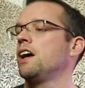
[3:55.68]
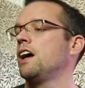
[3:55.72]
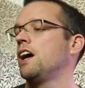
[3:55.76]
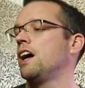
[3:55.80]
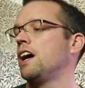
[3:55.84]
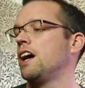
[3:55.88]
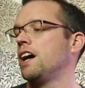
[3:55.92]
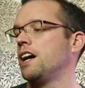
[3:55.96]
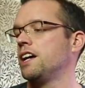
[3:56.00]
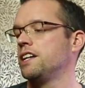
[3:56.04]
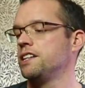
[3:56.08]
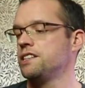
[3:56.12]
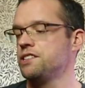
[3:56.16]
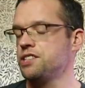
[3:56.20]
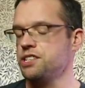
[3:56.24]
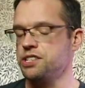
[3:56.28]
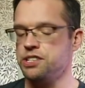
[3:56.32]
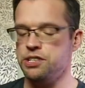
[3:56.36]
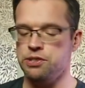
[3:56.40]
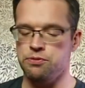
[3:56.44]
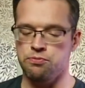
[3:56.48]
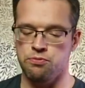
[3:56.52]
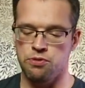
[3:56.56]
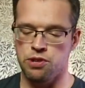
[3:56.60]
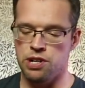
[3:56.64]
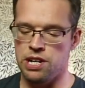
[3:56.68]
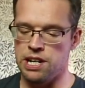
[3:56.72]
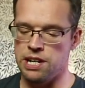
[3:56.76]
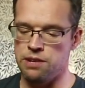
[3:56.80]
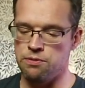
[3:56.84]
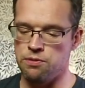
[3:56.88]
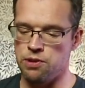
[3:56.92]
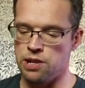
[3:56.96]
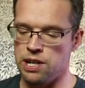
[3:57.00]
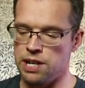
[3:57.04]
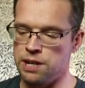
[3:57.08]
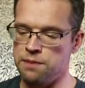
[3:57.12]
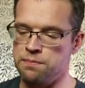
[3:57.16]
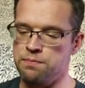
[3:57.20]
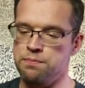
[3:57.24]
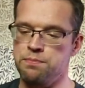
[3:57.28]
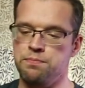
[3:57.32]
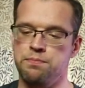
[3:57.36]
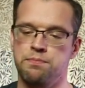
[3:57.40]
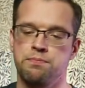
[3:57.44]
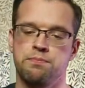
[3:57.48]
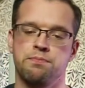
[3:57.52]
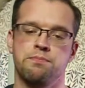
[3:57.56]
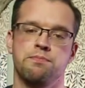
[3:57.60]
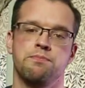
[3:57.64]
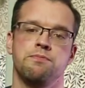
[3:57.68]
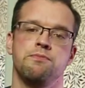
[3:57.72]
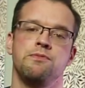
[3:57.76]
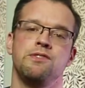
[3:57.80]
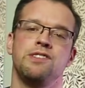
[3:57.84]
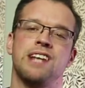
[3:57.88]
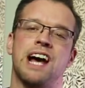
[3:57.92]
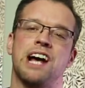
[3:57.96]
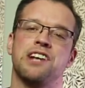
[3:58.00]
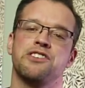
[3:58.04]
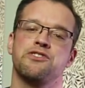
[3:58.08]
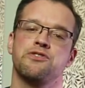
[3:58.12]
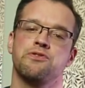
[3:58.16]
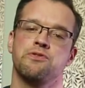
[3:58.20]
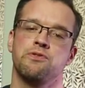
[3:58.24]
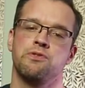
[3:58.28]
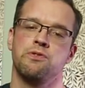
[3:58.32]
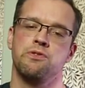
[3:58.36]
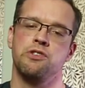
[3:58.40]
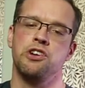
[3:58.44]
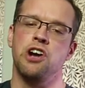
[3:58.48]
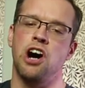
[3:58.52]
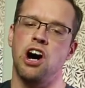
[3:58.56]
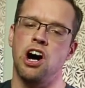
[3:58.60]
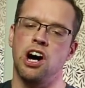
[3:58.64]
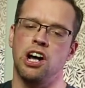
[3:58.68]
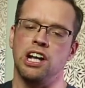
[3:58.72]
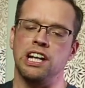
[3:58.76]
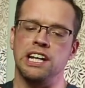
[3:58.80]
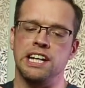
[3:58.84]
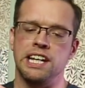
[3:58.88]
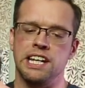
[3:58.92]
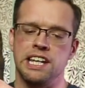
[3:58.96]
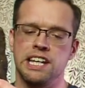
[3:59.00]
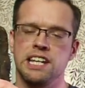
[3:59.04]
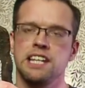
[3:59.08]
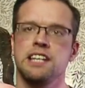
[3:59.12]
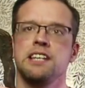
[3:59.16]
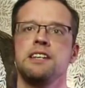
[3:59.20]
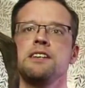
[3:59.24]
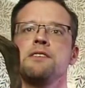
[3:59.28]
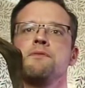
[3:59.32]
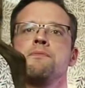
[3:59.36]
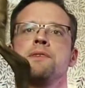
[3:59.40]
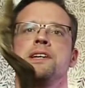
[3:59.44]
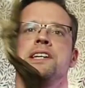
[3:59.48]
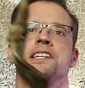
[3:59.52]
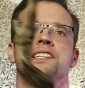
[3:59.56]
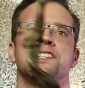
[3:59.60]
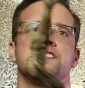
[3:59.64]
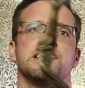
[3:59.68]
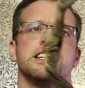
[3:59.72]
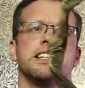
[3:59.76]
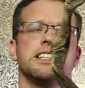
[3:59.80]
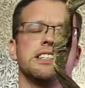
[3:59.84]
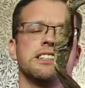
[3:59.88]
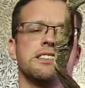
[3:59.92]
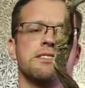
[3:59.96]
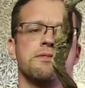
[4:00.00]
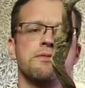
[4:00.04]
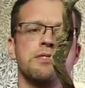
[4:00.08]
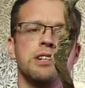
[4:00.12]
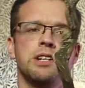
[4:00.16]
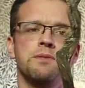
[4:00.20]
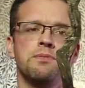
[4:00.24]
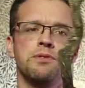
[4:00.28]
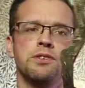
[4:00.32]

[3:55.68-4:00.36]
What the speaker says: And just really natural, gnarly pieces, really